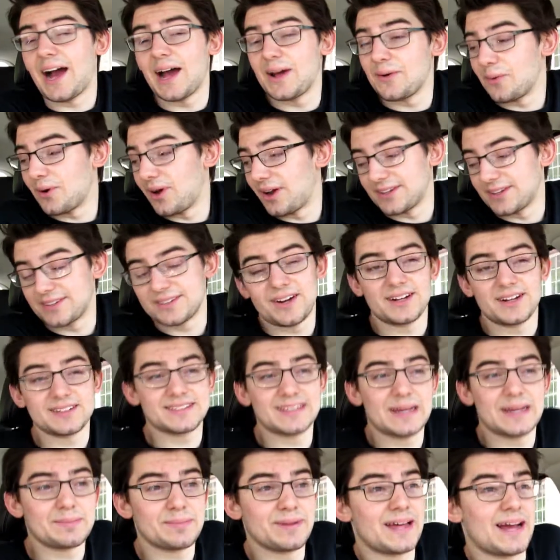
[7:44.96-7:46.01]
I wanted to talk
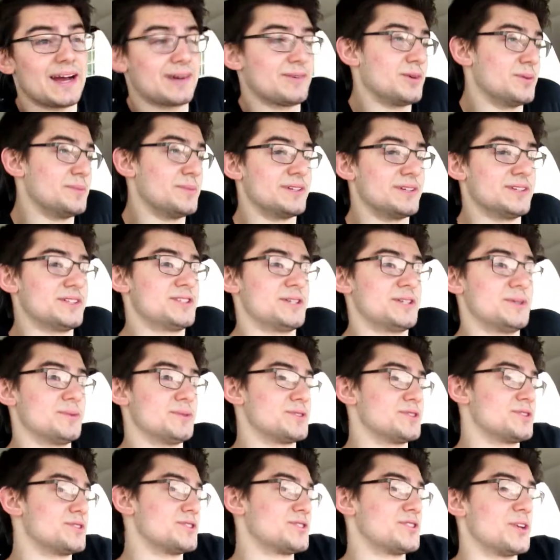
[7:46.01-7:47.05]
to that black woman. She
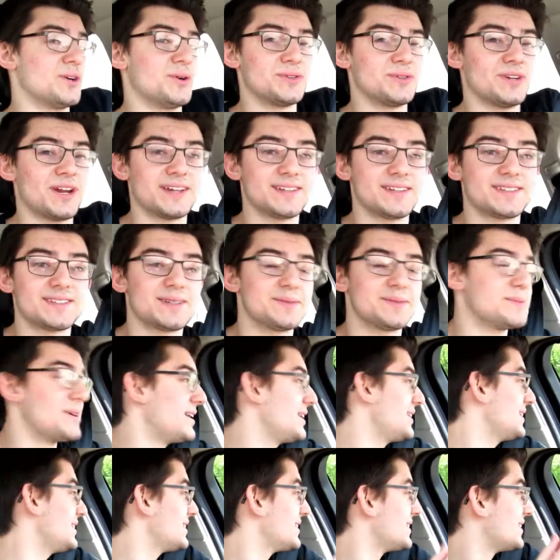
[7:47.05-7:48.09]
was so nice to
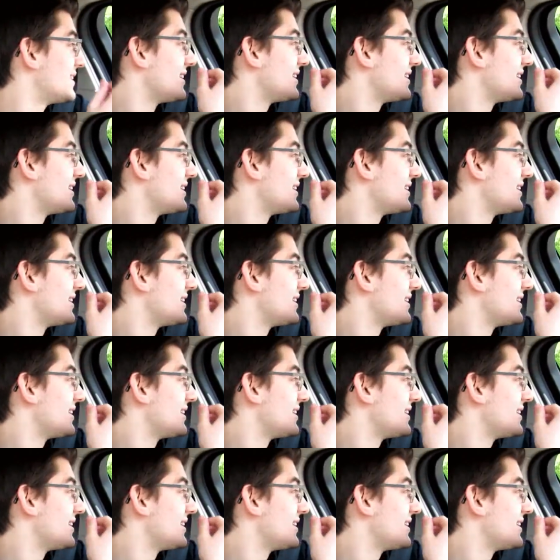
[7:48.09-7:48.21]
me.